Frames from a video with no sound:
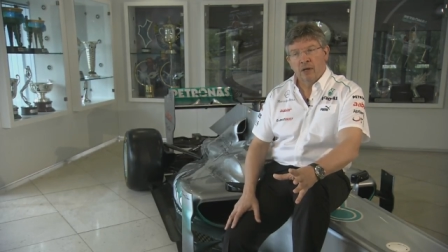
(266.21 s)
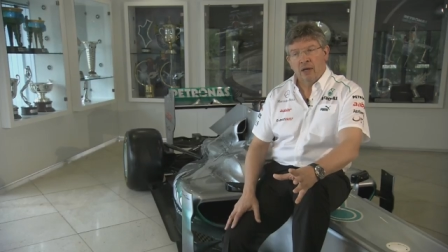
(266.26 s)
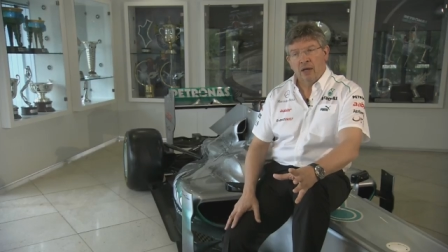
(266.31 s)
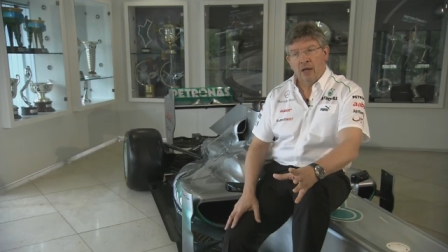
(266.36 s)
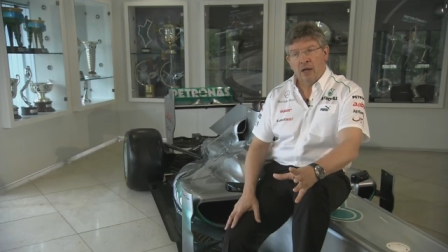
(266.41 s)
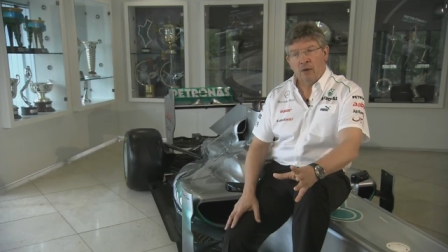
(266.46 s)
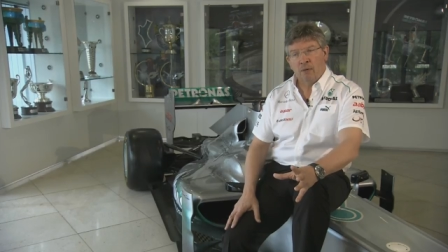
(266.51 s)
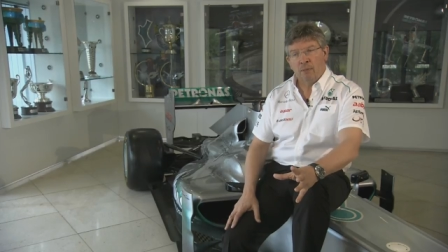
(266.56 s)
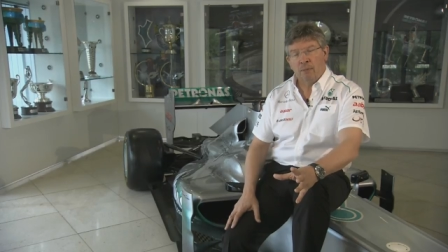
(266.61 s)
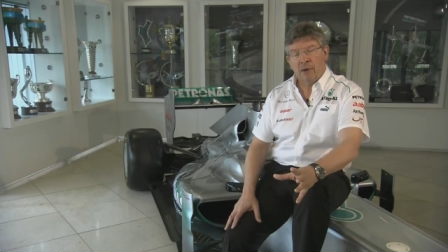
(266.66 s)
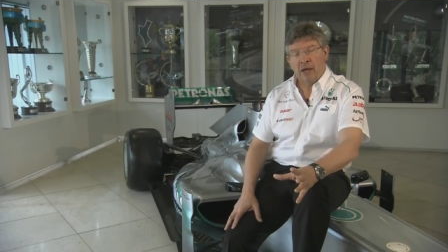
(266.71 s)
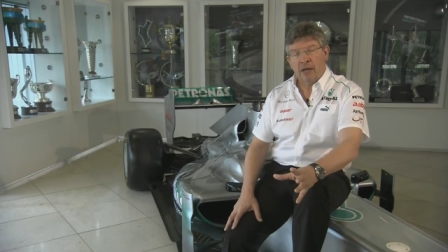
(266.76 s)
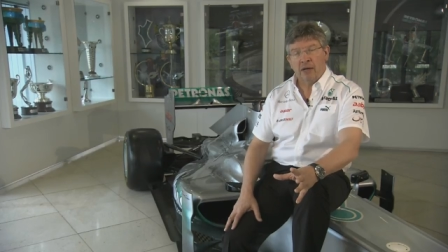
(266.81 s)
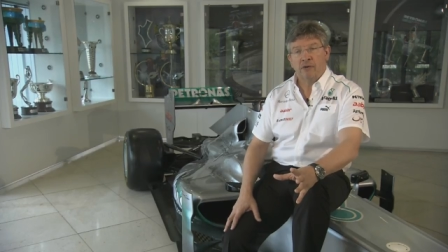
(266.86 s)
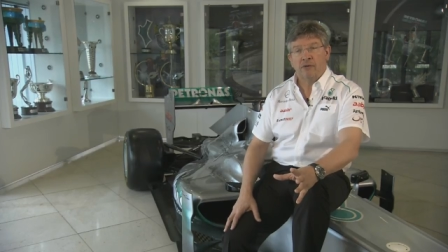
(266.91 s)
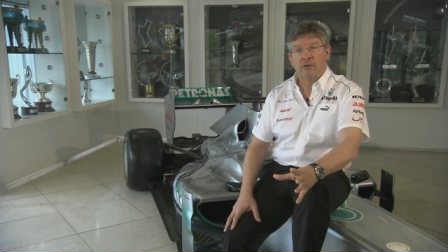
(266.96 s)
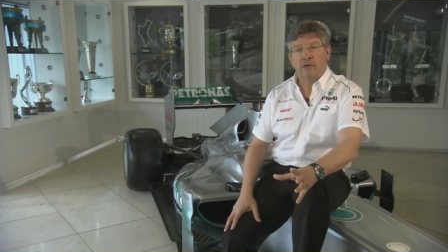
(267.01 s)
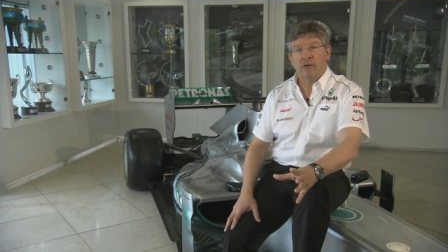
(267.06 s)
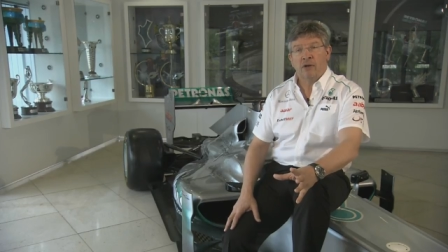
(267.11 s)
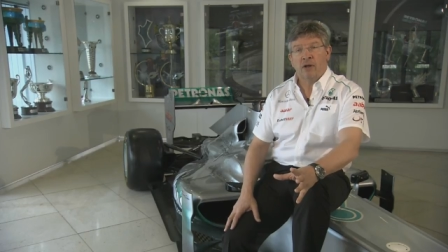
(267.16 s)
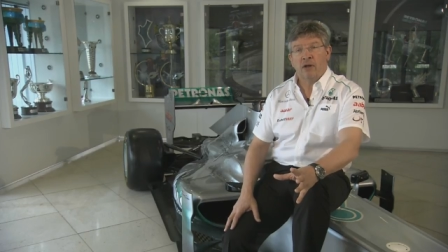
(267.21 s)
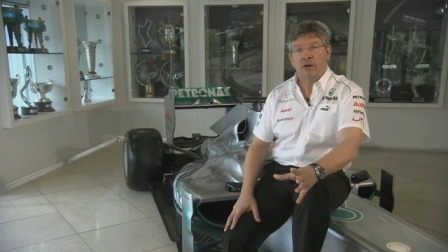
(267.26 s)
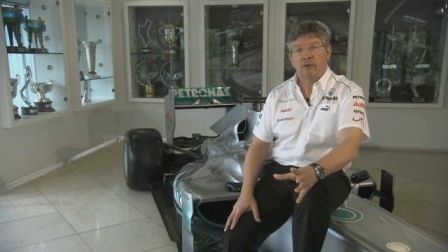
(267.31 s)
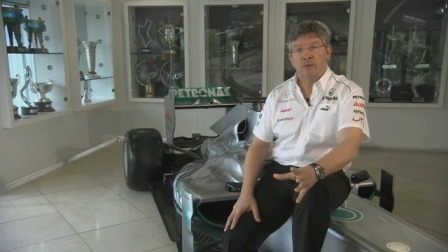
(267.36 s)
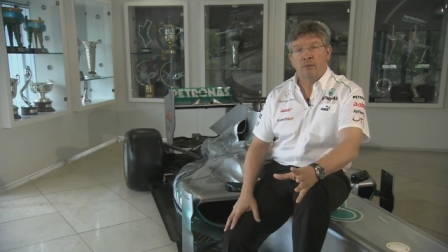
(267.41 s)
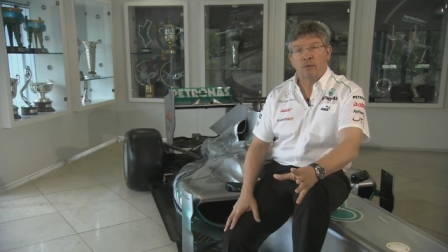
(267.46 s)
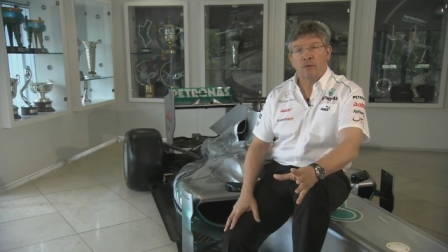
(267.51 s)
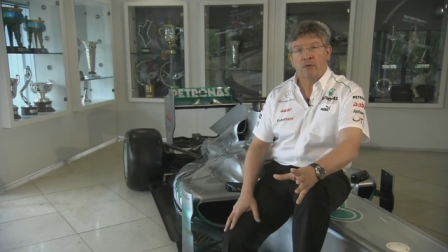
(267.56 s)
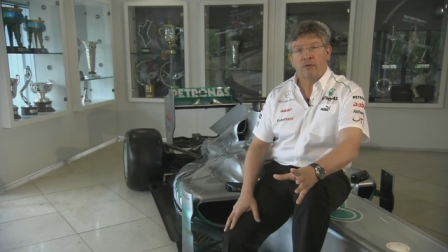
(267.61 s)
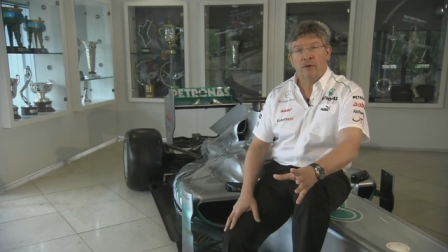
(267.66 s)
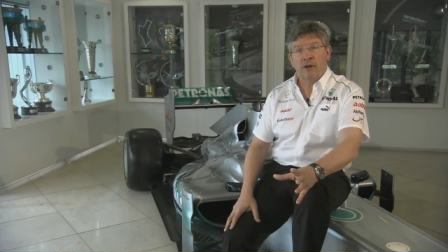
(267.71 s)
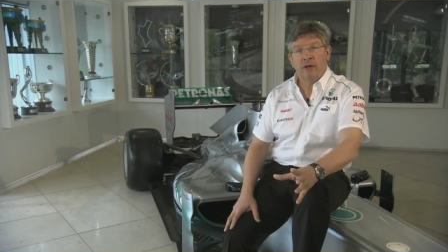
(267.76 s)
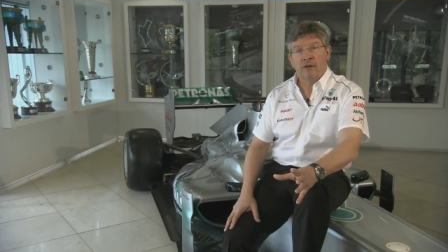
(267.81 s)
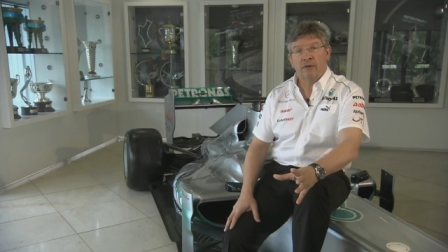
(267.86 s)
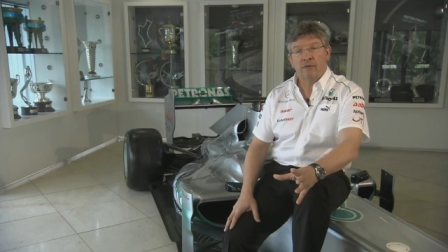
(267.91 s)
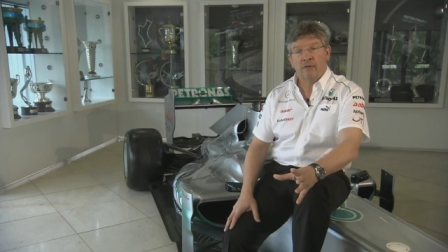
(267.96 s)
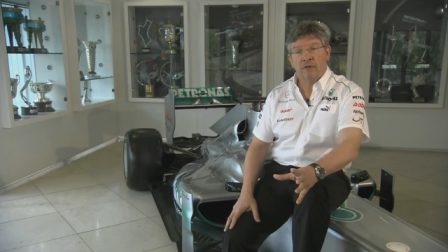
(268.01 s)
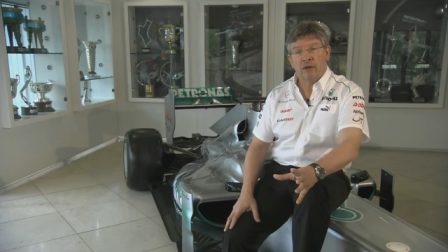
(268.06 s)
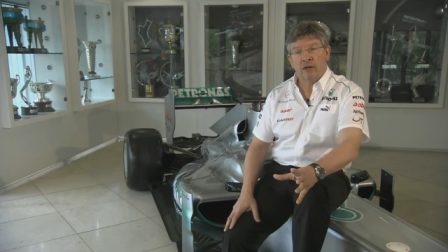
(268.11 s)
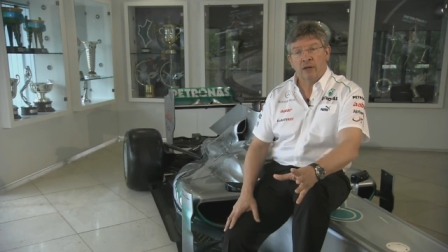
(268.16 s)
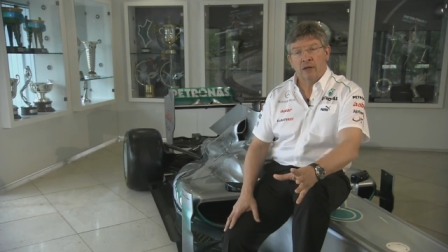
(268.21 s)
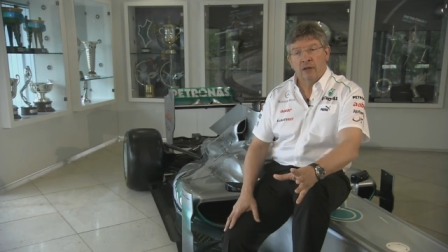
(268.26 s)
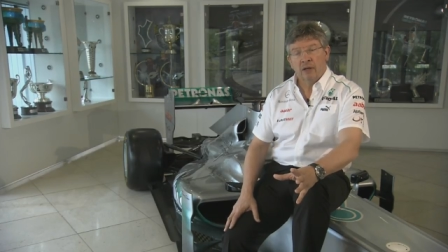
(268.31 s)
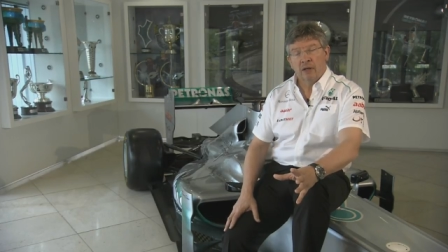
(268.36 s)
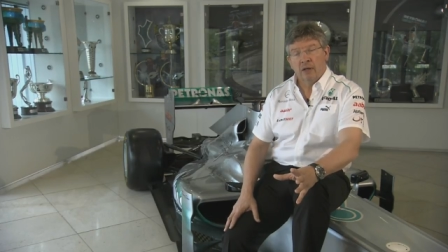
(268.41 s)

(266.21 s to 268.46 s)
help manage the tyres more effectively.